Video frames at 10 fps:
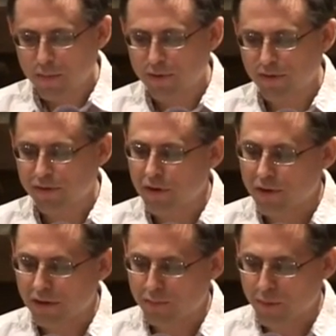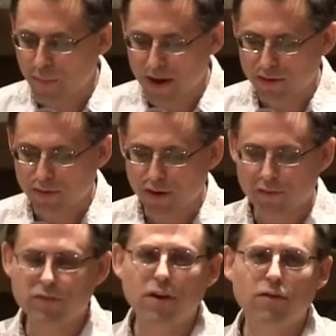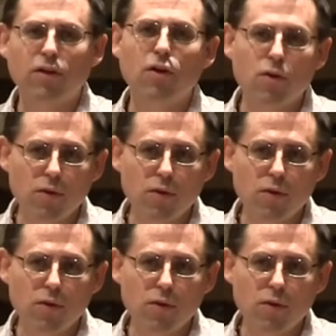was a startling reminder of just